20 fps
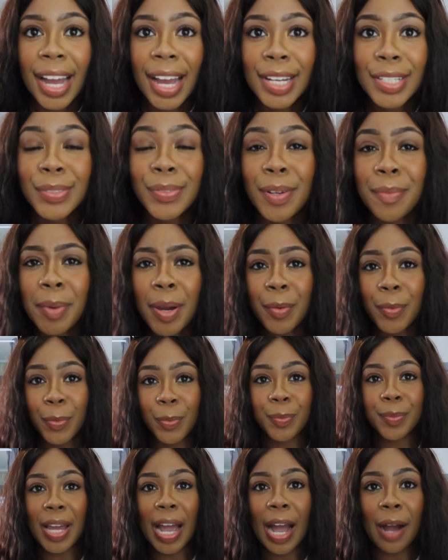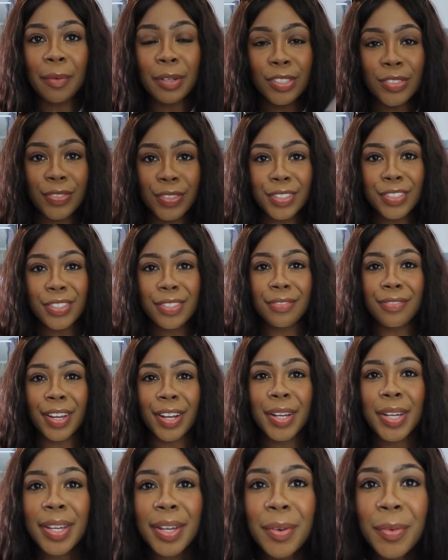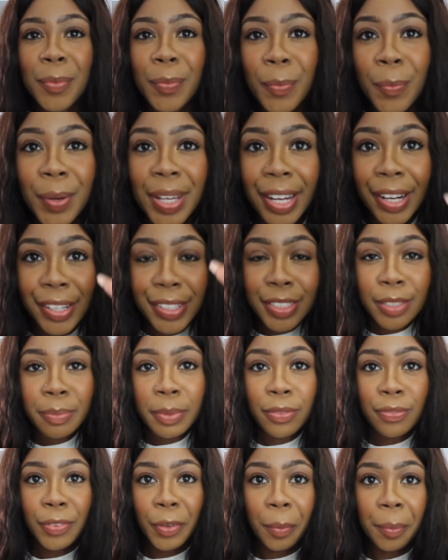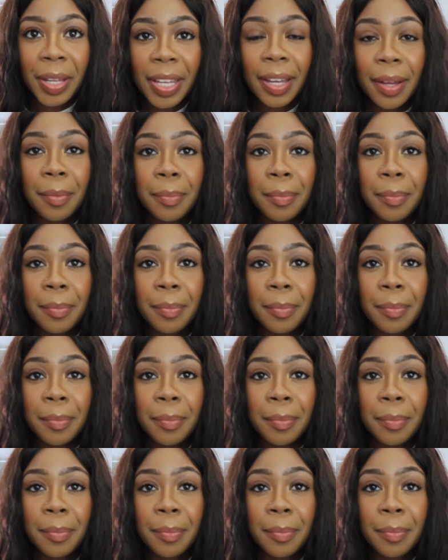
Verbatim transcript: guys, we're in my room now, which feels very weird to be filming